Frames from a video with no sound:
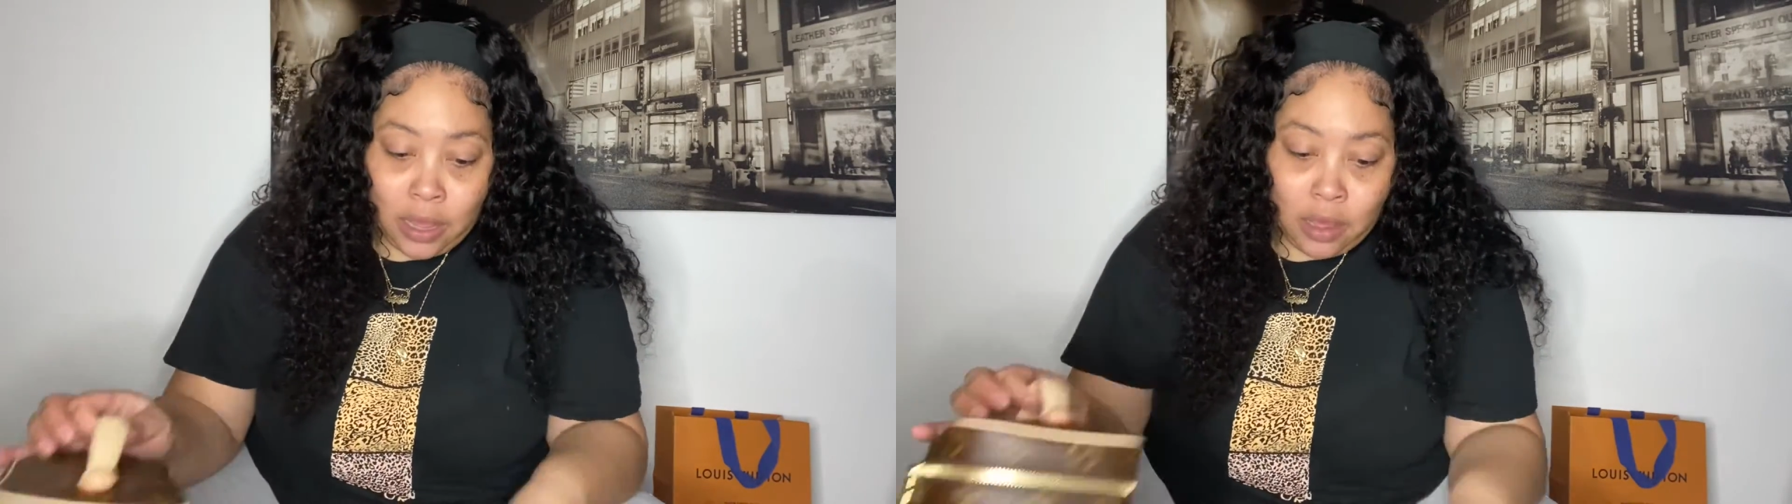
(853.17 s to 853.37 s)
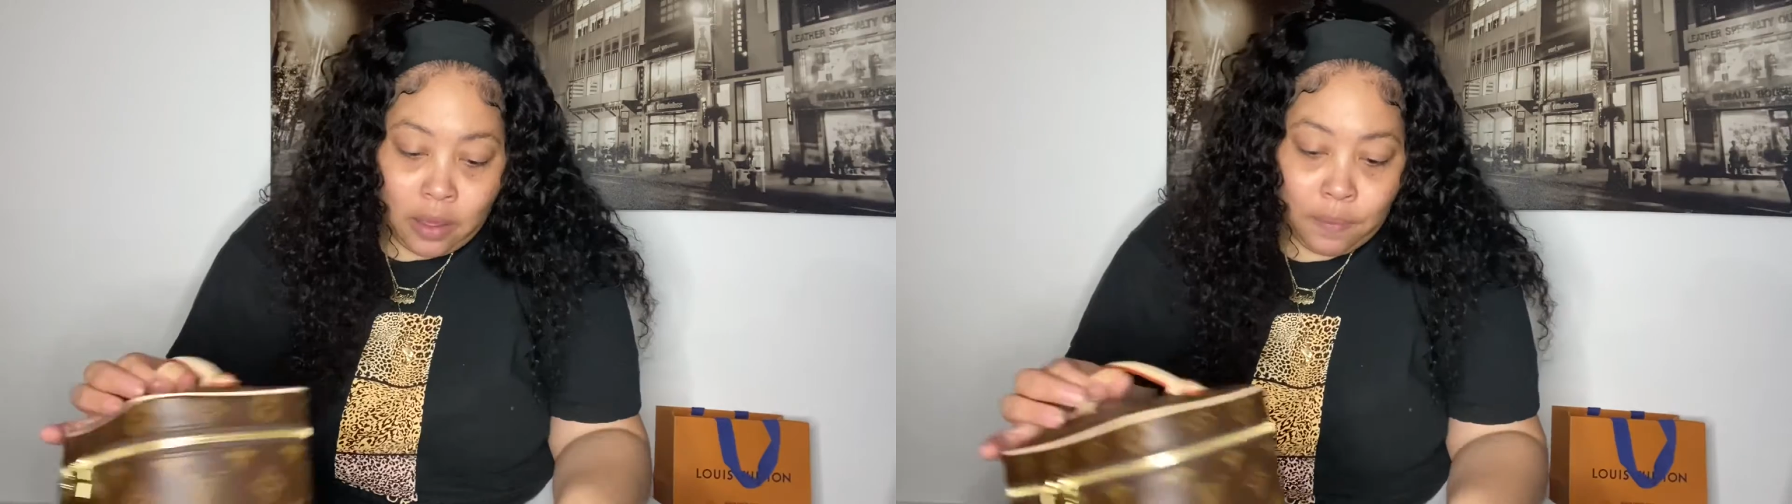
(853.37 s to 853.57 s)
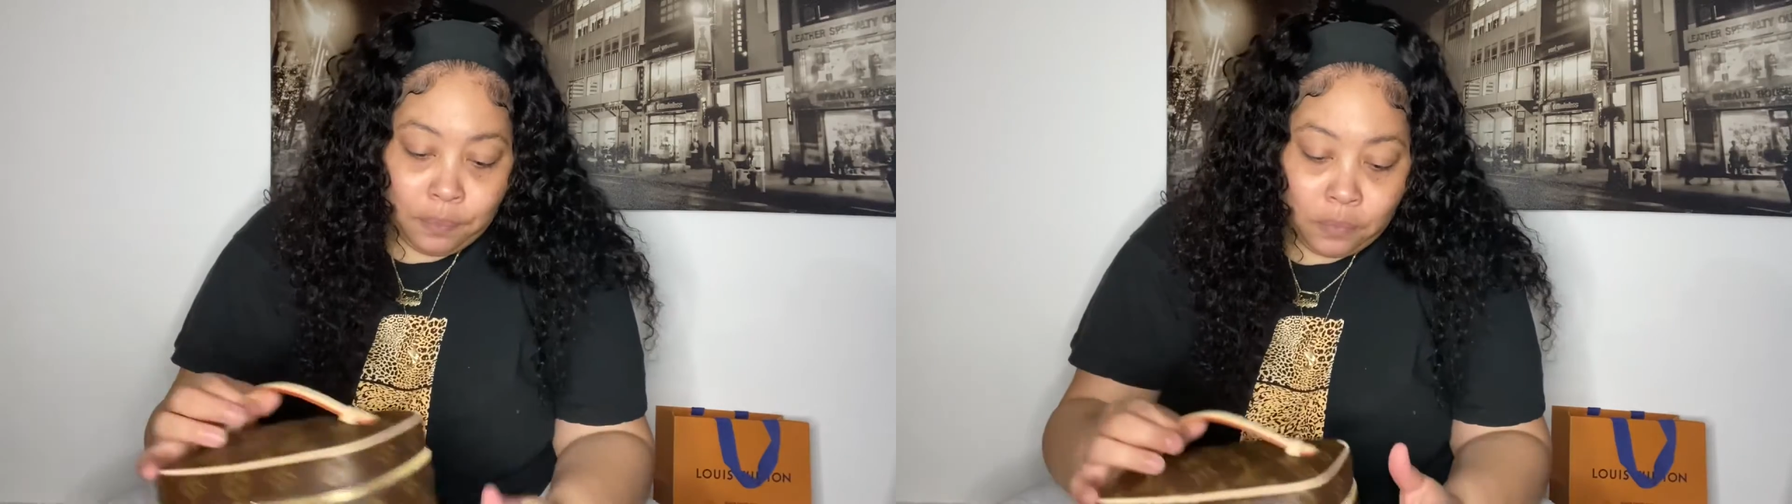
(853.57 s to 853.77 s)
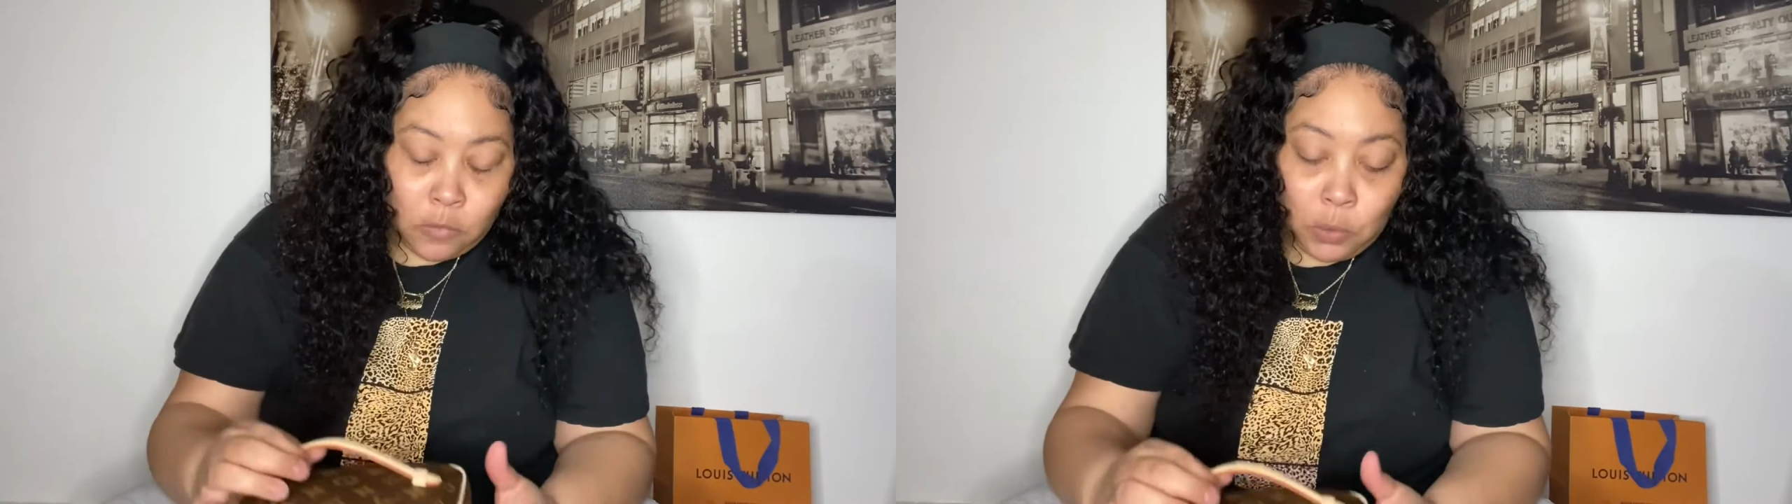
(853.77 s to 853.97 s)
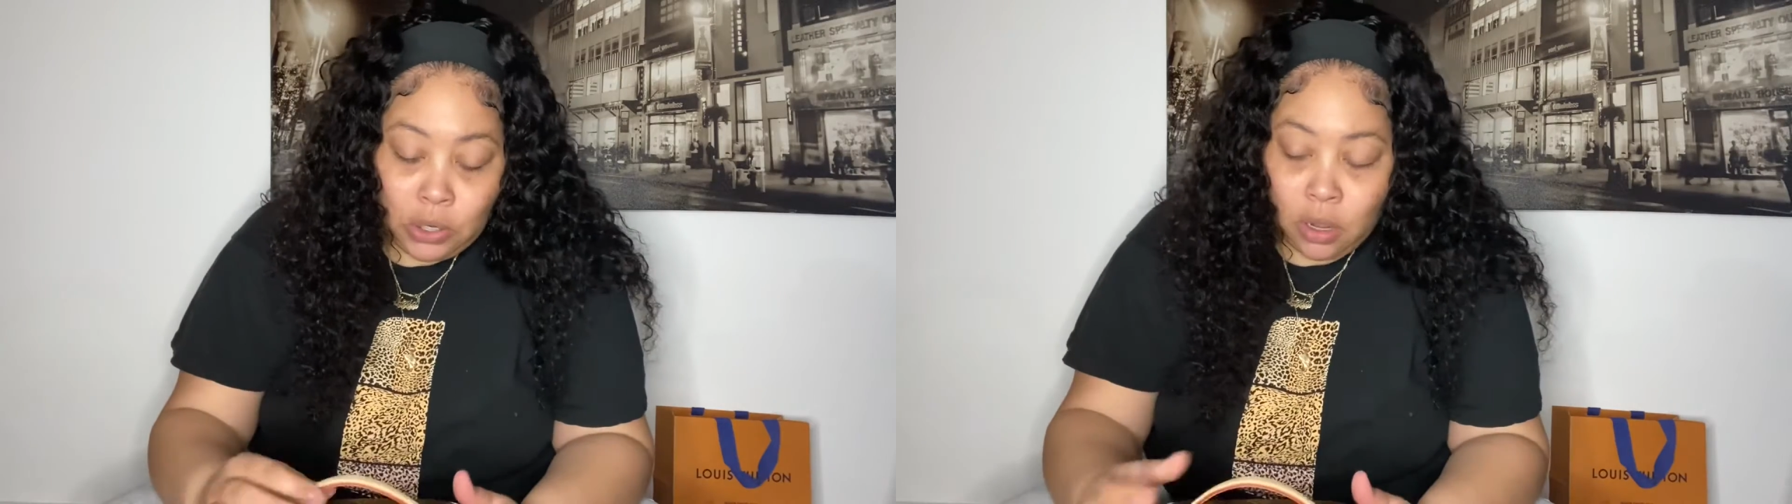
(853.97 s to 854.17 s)

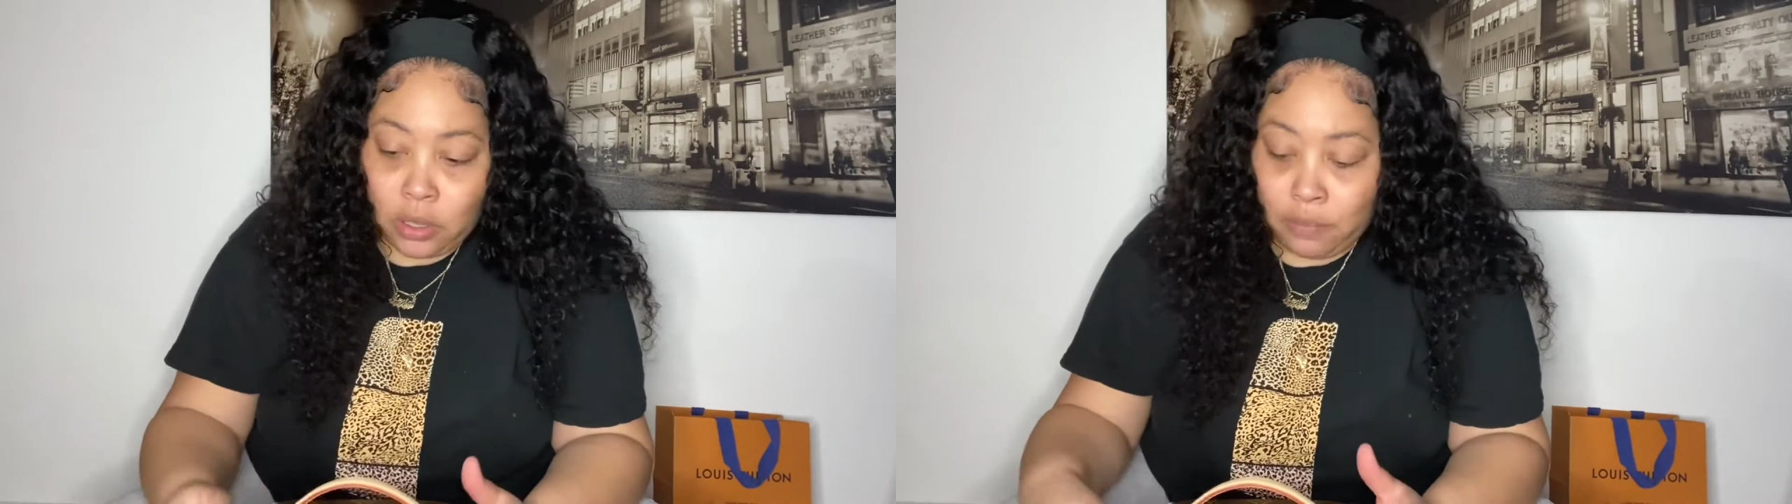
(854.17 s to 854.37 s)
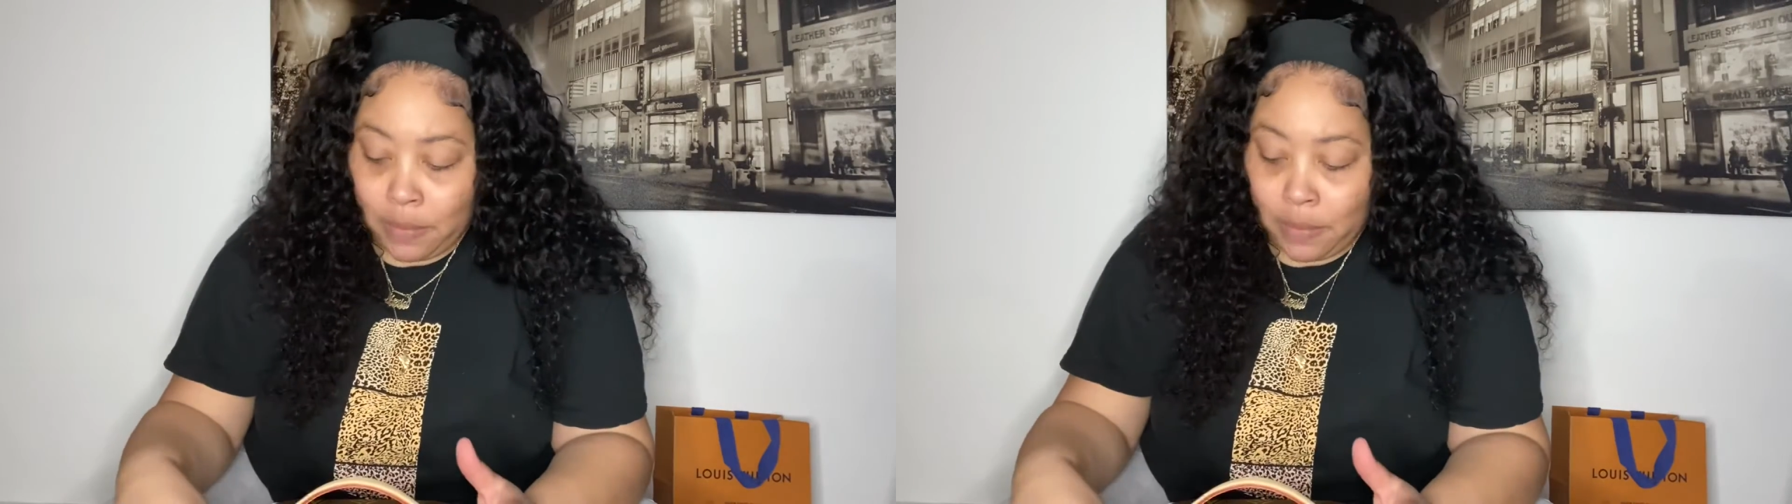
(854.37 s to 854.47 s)
what do you call it,